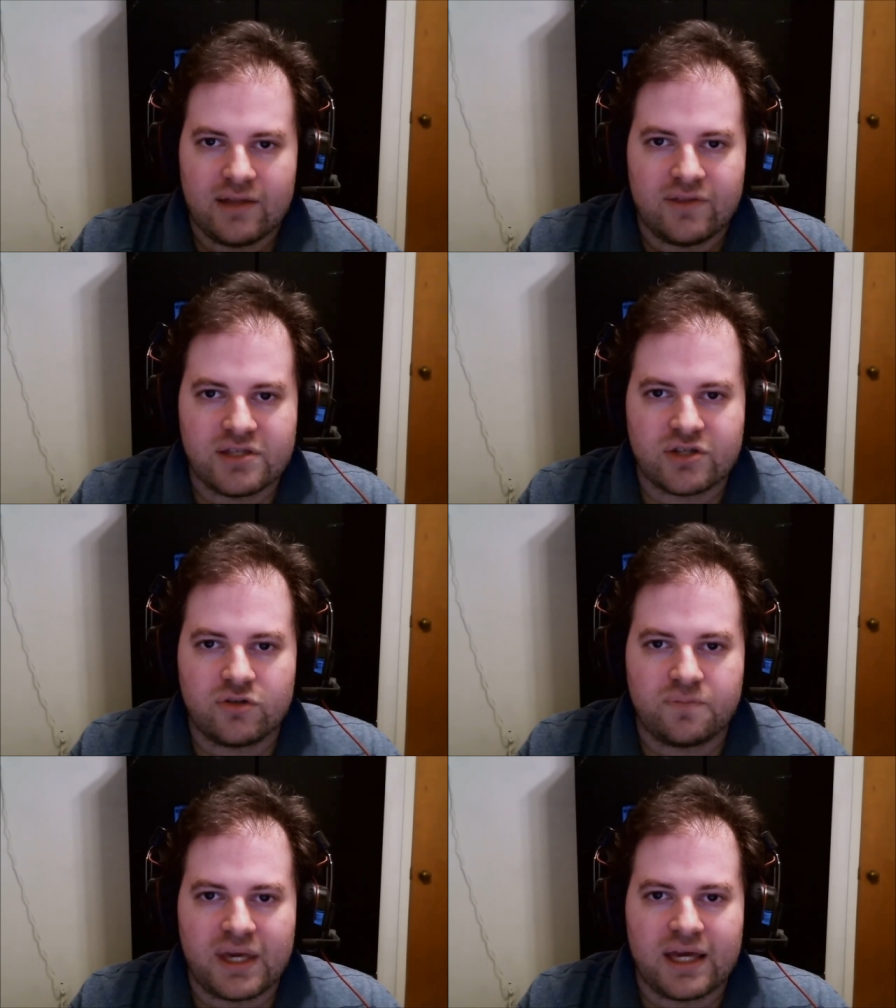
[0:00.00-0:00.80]
This
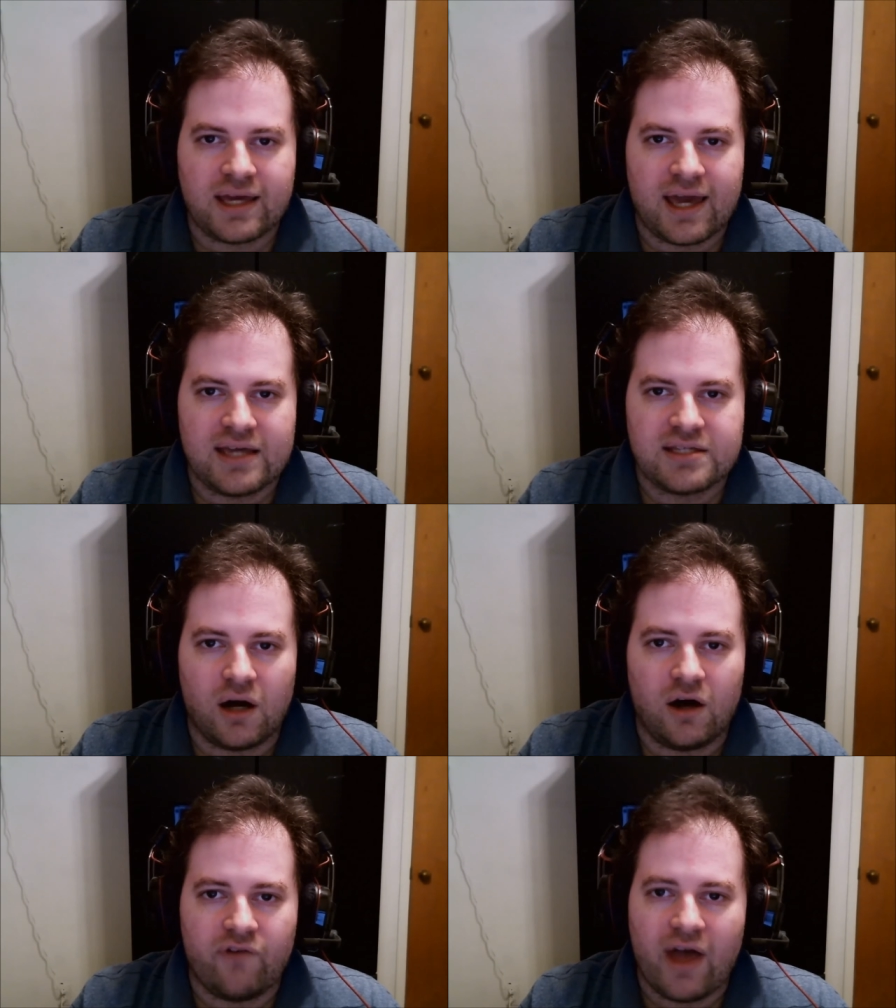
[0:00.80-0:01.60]
could be a case
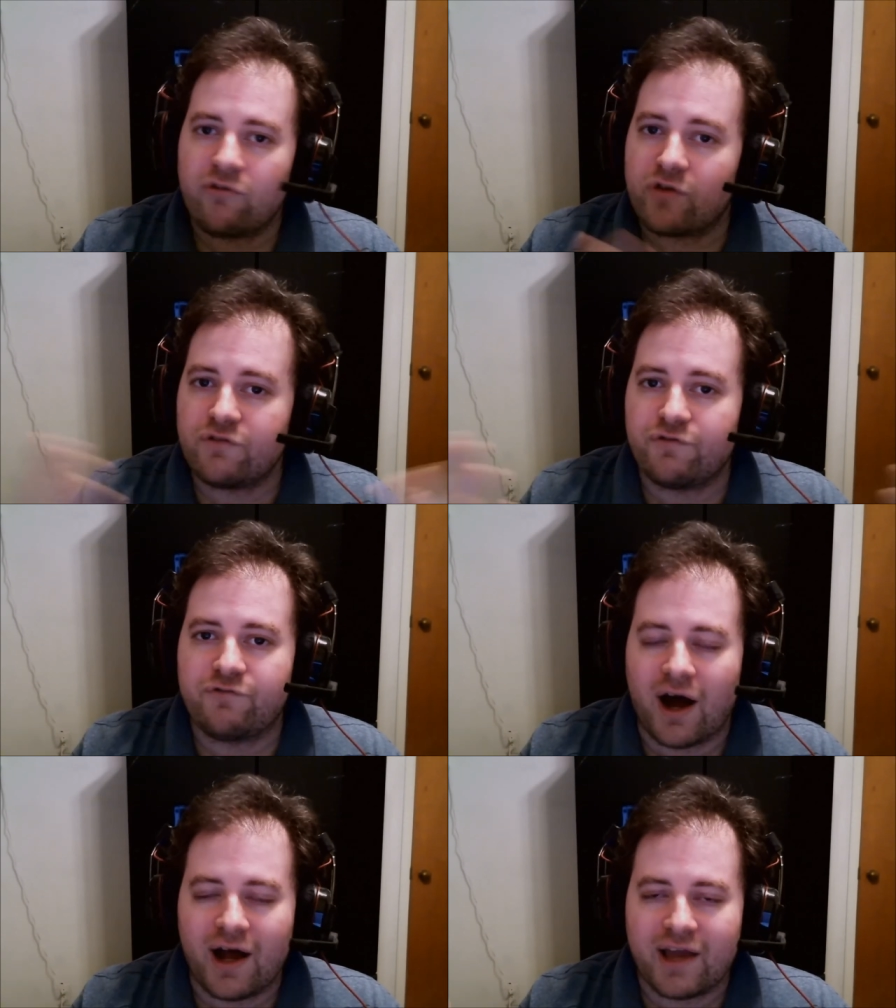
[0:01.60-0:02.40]
of every
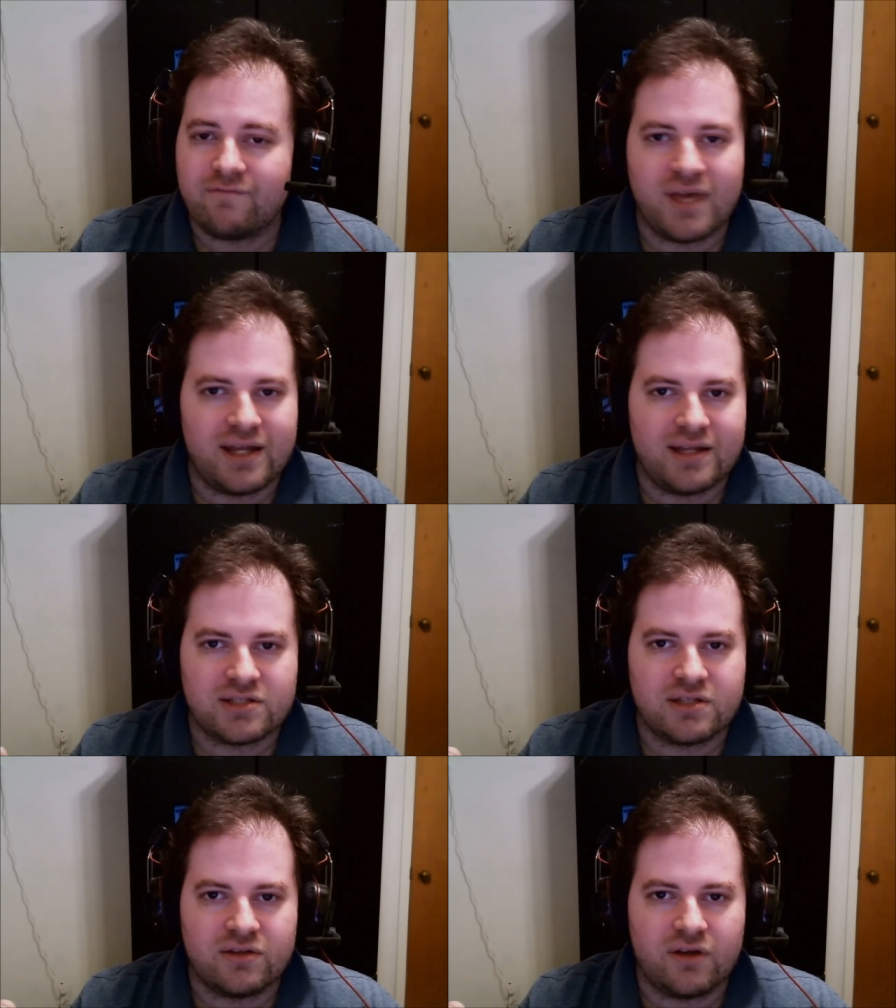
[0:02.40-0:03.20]
5
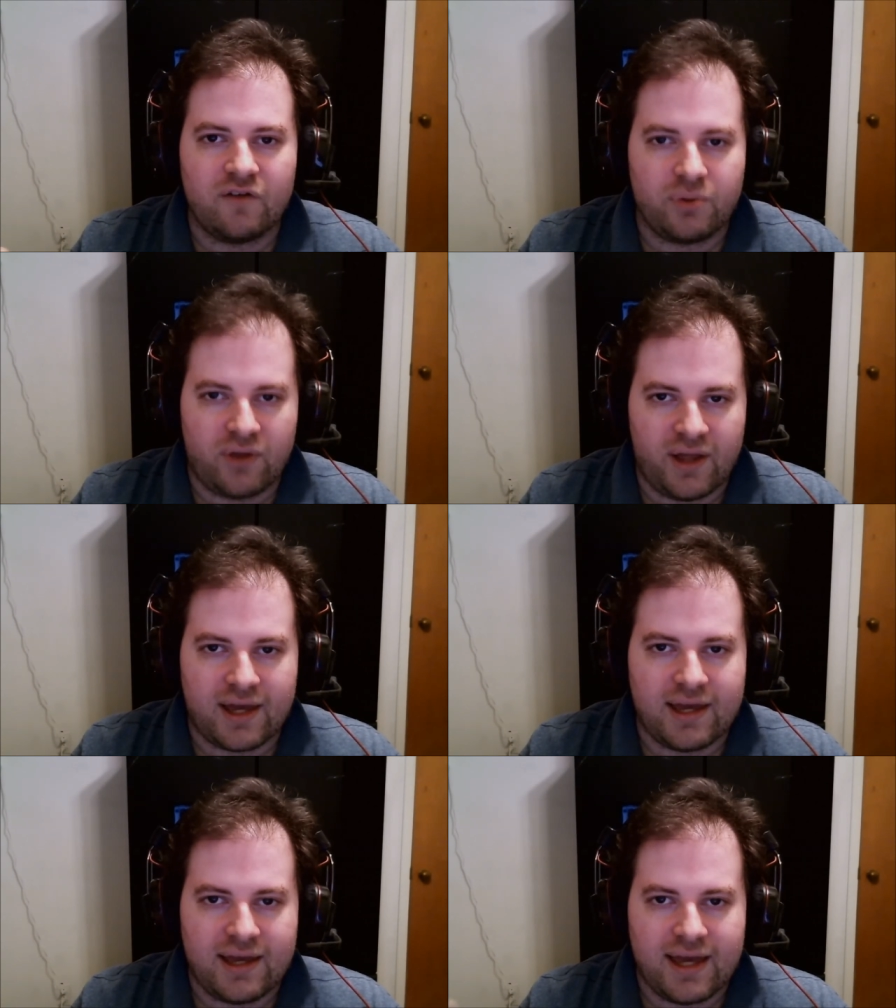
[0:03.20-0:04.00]
minutes of
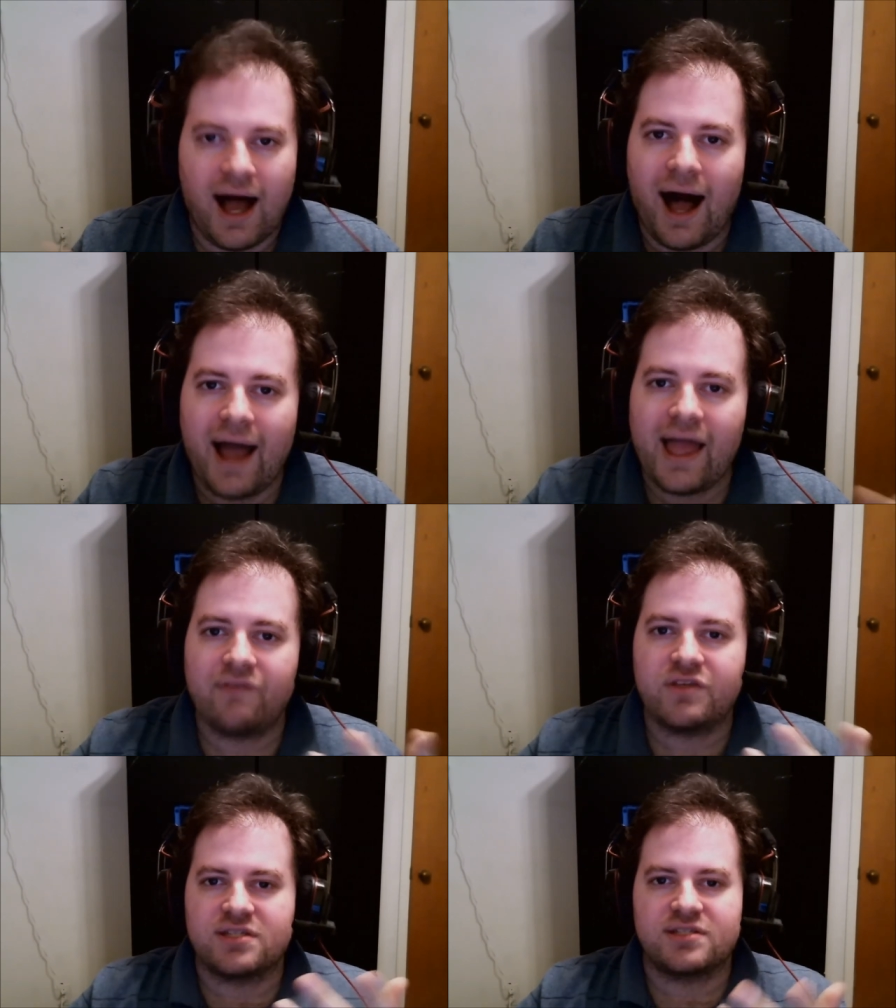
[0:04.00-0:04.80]
play, I have
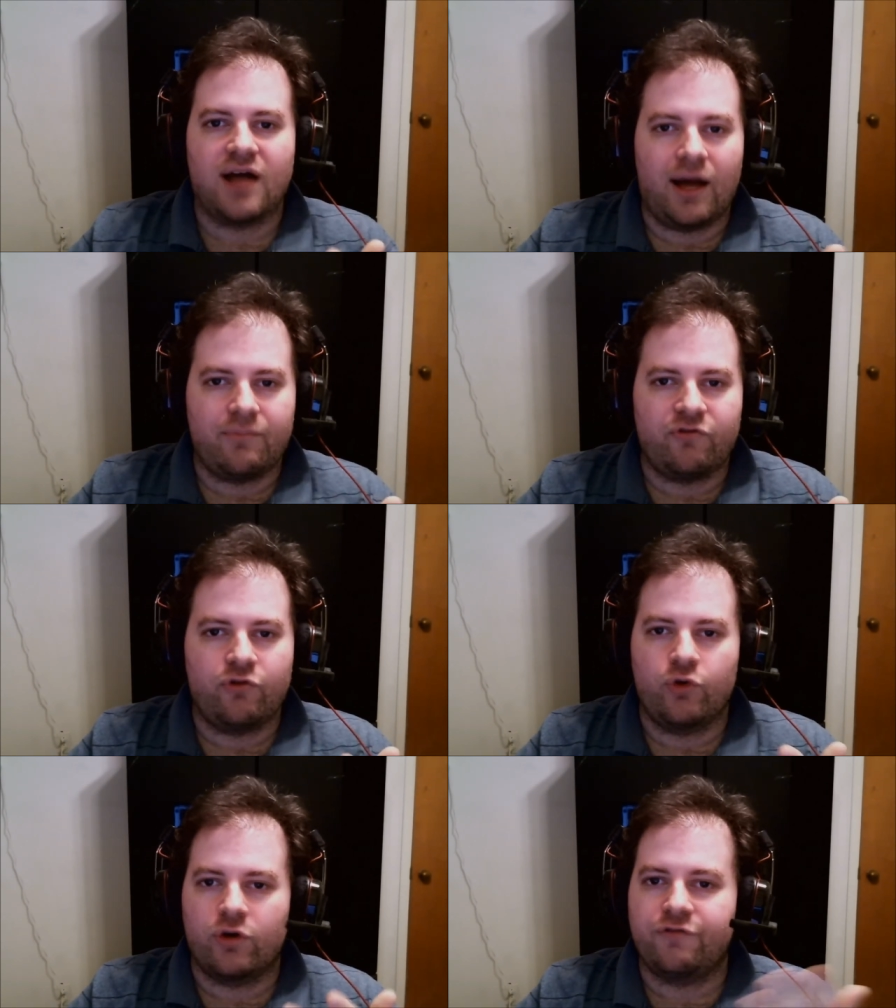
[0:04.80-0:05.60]
to stop
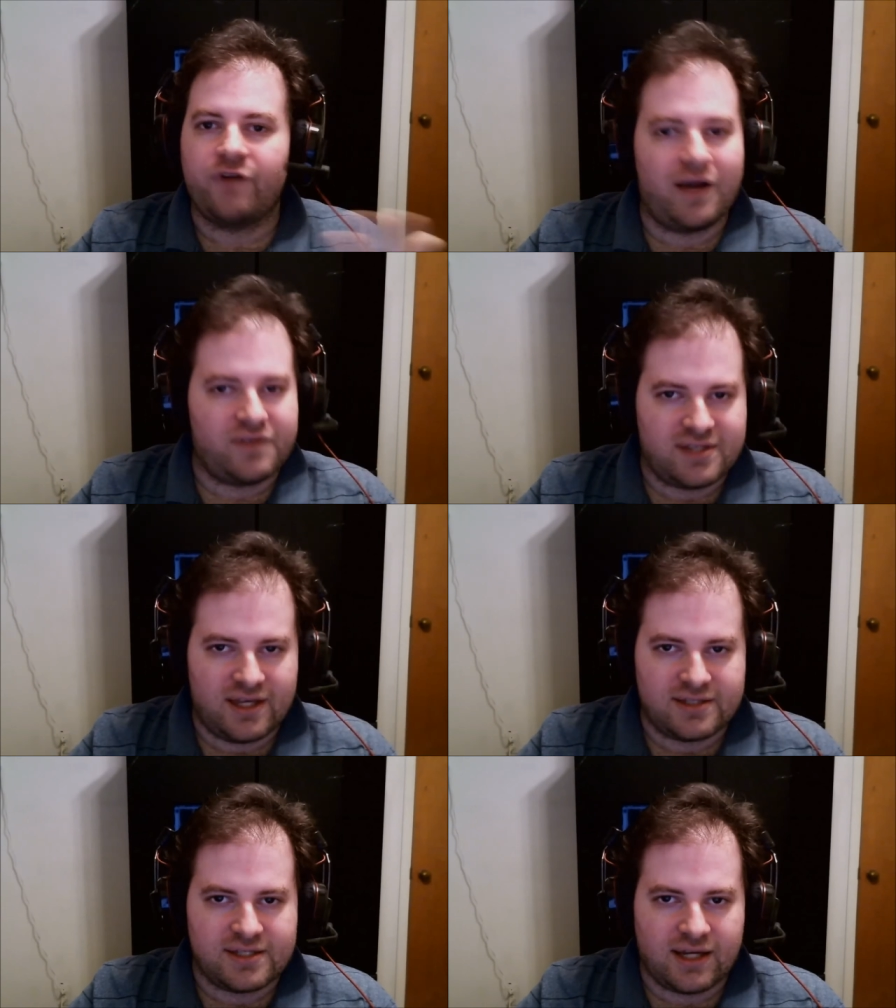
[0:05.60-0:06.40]
for 5 to
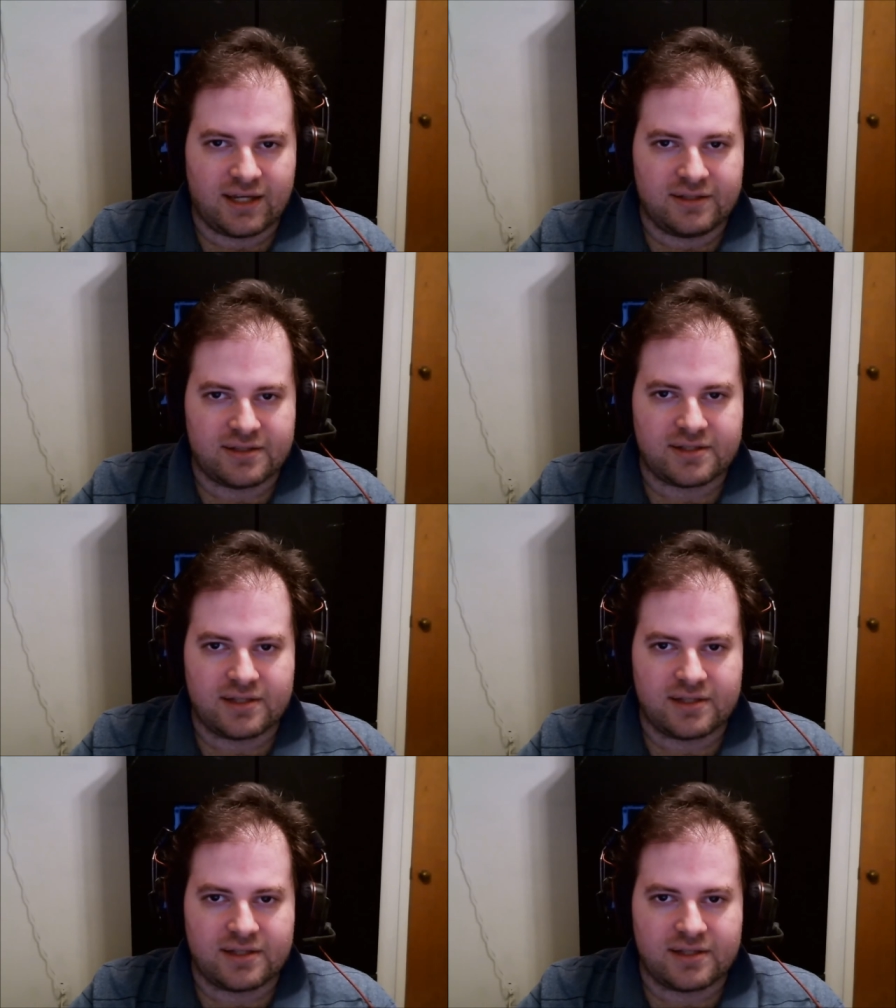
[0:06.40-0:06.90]
10 seconds.